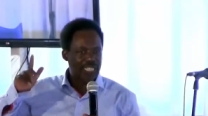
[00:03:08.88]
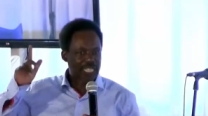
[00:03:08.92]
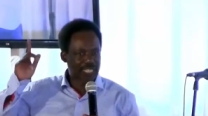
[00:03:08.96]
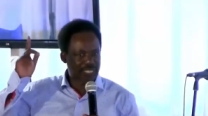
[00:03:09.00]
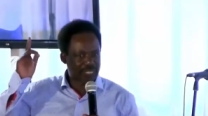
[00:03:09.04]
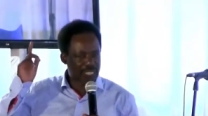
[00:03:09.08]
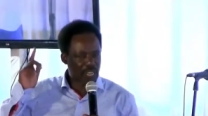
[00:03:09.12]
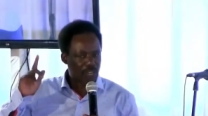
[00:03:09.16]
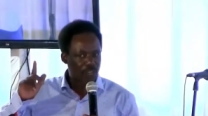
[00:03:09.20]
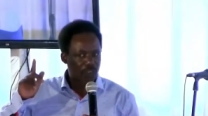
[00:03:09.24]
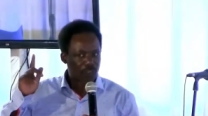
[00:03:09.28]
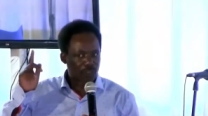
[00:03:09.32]
the
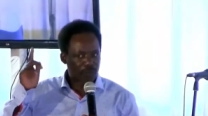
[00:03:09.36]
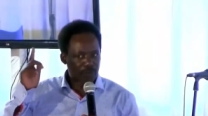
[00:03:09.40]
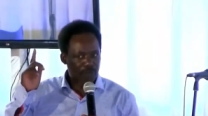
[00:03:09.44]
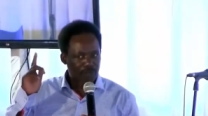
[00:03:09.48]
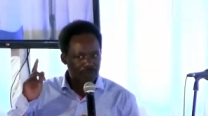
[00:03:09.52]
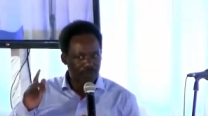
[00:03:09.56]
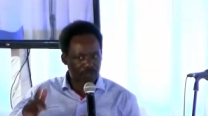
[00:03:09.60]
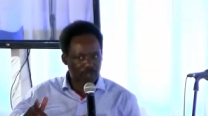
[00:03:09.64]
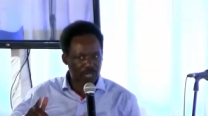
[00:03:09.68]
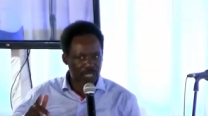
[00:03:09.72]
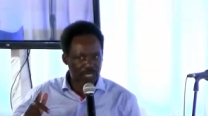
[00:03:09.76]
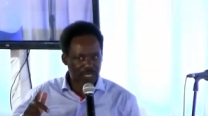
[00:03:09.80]
sound of my
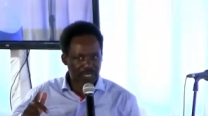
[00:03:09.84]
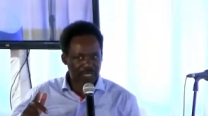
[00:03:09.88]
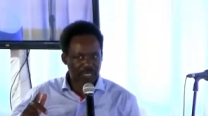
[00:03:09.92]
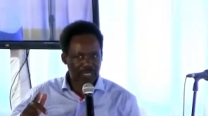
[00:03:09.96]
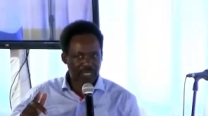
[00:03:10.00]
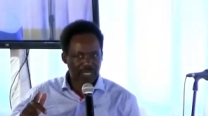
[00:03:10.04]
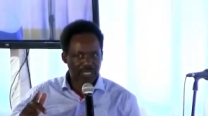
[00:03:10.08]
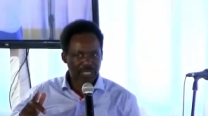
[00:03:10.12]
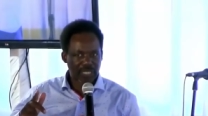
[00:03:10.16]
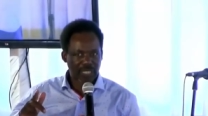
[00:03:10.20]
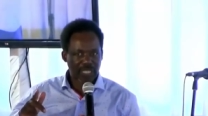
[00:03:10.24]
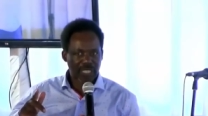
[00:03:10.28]
voice,
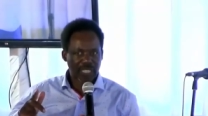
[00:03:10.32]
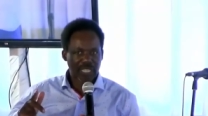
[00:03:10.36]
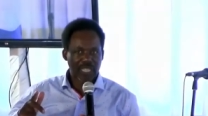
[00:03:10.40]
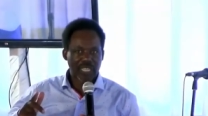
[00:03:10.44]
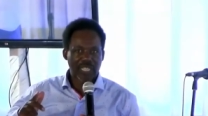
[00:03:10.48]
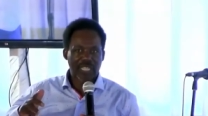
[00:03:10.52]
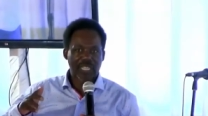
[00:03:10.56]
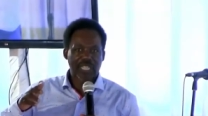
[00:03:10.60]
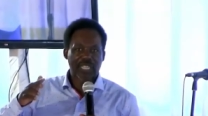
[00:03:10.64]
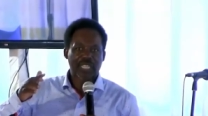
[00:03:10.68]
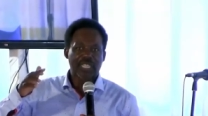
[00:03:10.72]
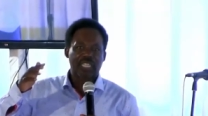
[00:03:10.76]

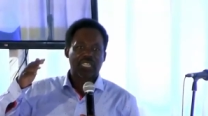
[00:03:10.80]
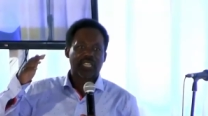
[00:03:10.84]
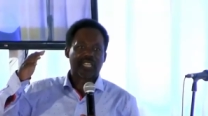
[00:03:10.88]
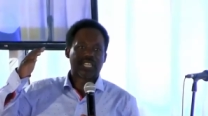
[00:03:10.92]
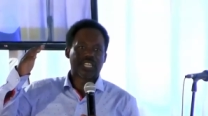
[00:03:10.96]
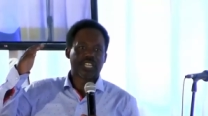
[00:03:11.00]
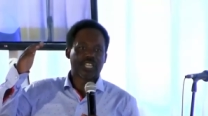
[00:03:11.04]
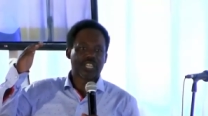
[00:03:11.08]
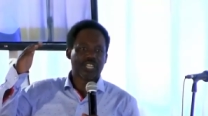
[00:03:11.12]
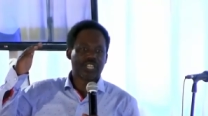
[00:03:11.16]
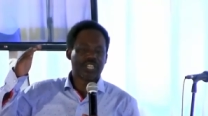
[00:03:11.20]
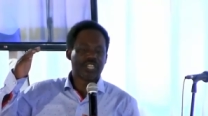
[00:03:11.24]

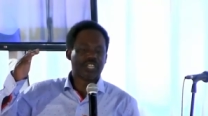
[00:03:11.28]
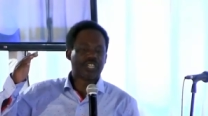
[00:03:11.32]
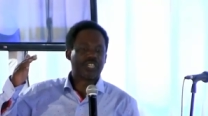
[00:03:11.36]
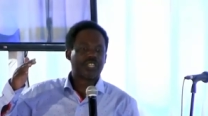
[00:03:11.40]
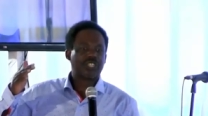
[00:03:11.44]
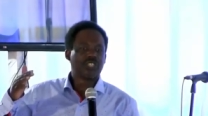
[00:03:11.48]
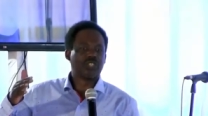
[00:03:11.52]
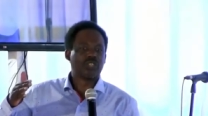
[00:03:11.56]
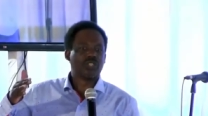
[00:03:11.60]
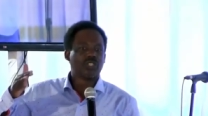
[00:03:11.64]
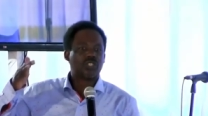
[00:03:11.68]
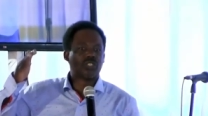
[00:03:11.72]

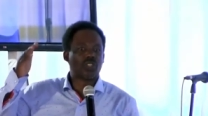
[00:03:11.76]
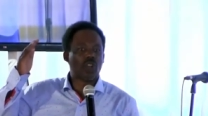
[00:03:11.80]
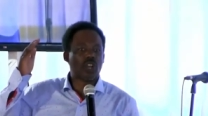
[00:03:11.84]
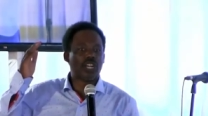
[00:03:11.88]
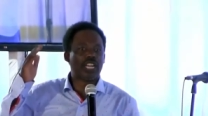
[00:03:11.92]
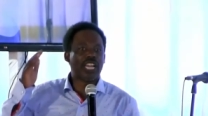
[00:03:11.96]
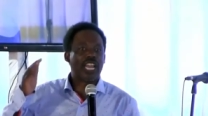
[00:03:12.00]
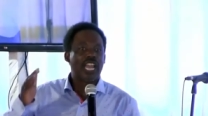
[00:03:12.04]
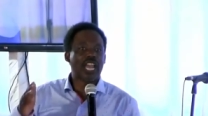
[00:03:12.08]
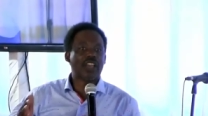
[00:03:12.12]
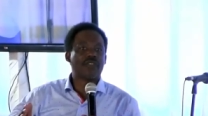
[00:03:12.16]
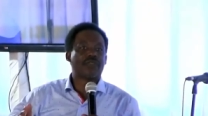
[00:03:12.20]
you don't
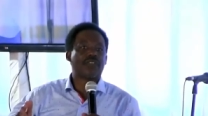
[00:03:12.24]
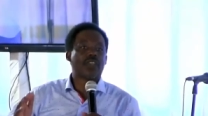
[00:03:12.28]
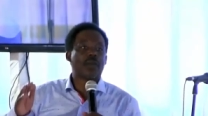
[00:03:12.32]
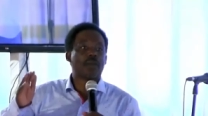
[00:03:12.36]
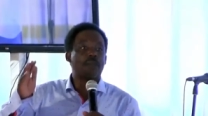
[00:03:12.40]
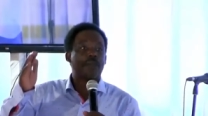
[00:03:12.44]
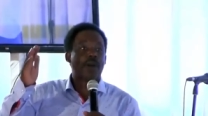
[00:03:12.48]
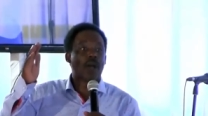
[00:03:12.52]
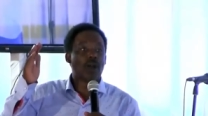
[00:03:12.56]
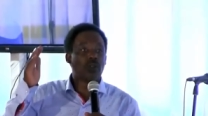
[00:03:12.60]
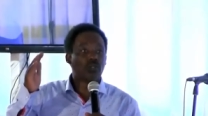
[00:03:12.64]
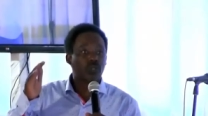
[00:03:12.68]
have a
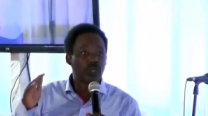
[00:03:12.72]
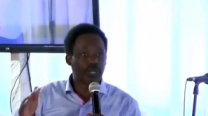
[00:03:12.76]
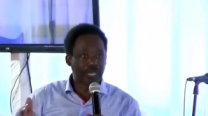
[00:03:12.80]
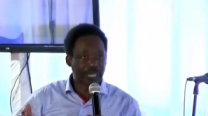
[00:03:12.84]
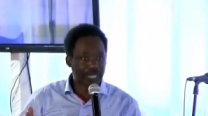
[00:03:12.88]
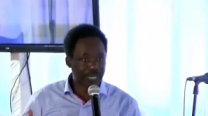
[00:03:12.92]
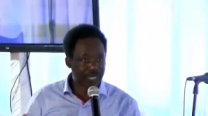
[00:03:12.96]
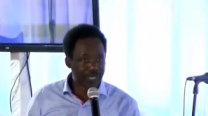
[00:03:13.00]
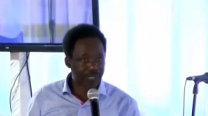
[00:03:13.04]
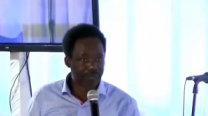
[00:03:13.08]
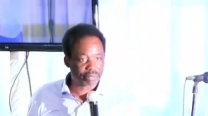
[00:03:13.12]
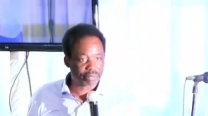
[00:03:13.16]
boundary